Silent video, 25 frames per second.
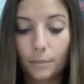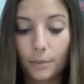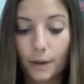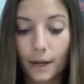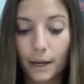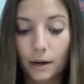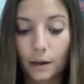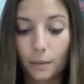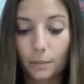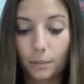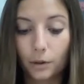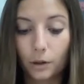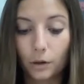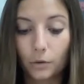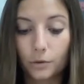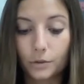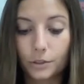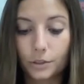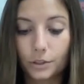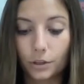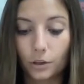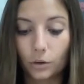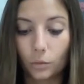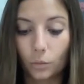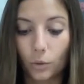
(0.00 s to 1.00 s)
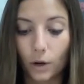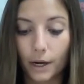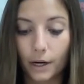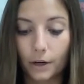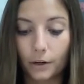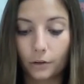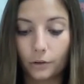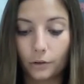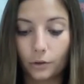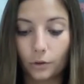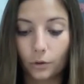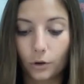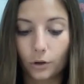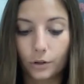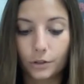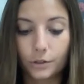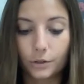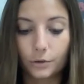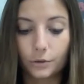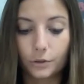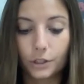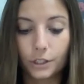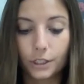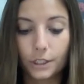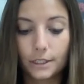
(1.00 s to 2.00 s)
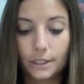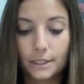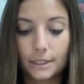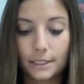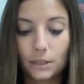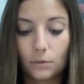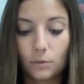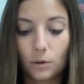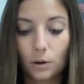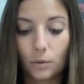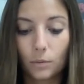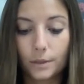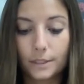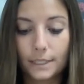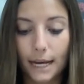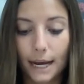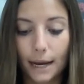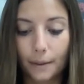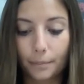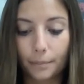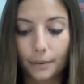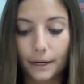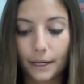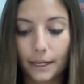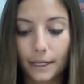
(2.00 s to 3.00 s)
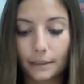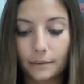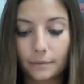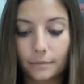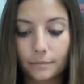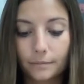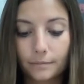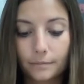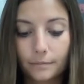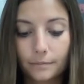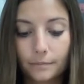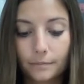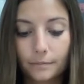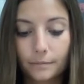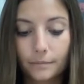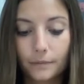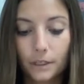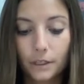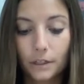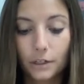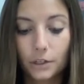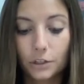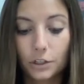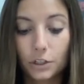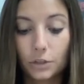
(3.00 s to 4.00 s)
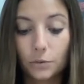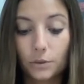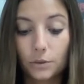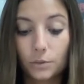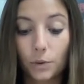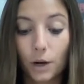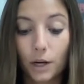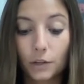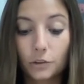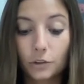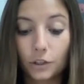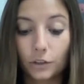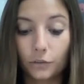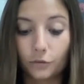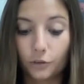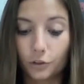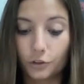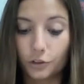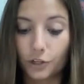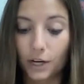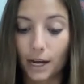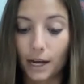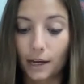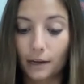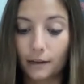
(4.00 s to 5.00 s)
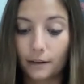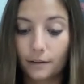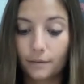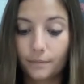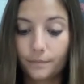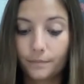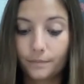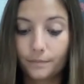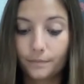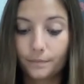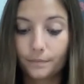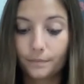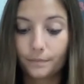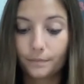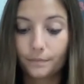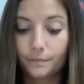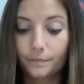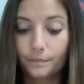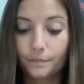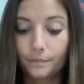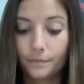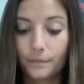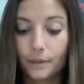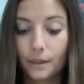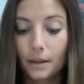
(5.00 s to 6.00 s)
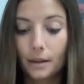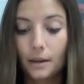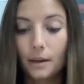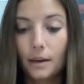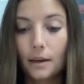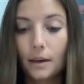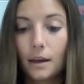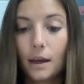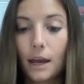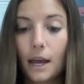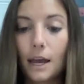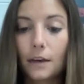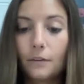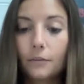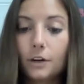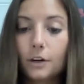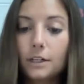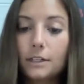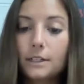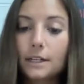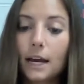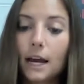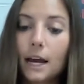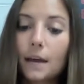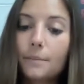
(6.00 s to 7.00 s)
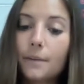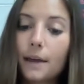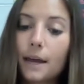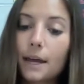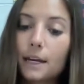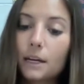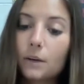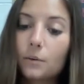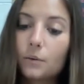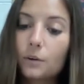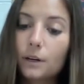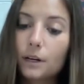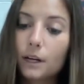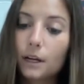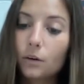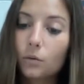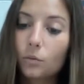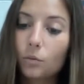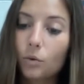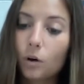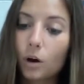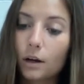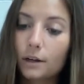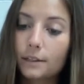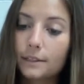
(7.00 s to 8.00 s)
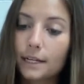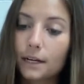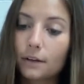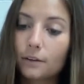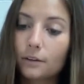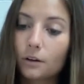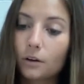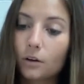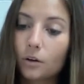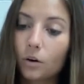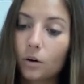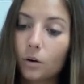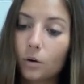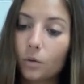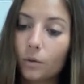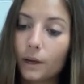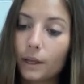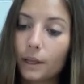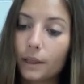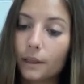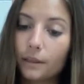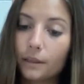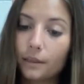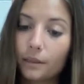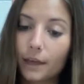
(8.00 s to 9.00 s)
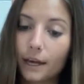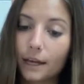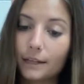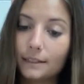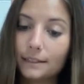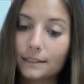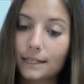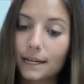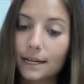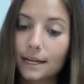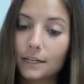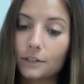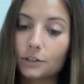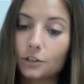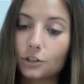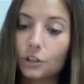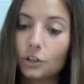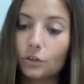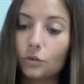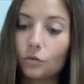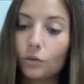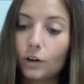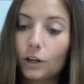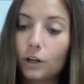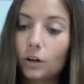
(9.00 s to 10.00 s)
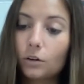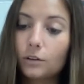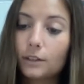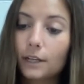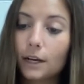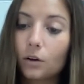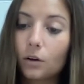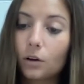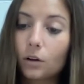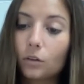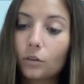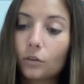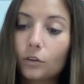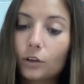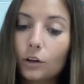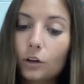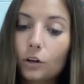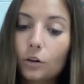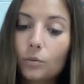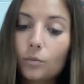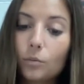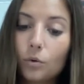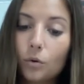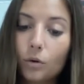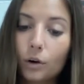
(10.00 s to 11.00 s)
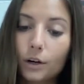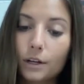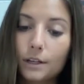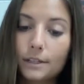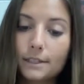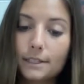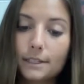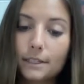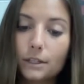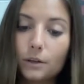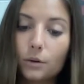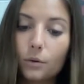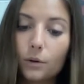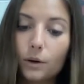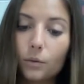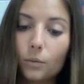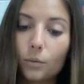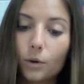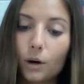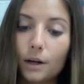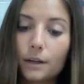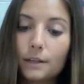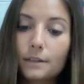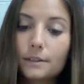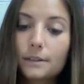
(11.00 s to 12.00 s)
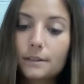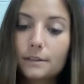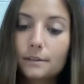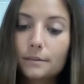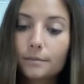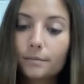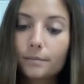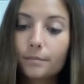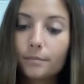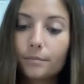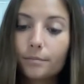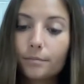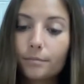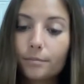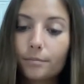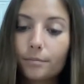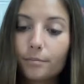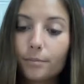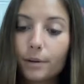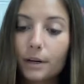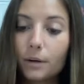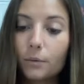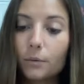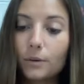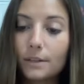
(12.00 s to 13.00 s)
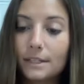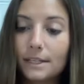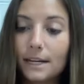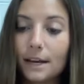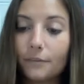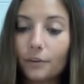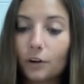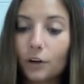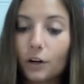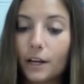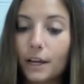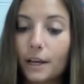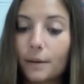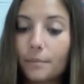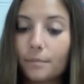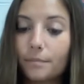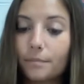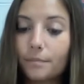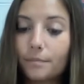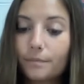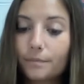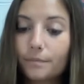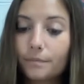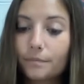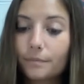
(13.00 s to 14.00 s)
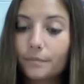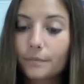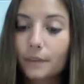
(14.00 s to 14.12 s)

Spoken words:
the bed up close to the wire door so she could see what was happening. She was watching for Jack. Every time anyone had walked down the hallway that day, she'd wriggled out a little more to see who it was, but it was never him.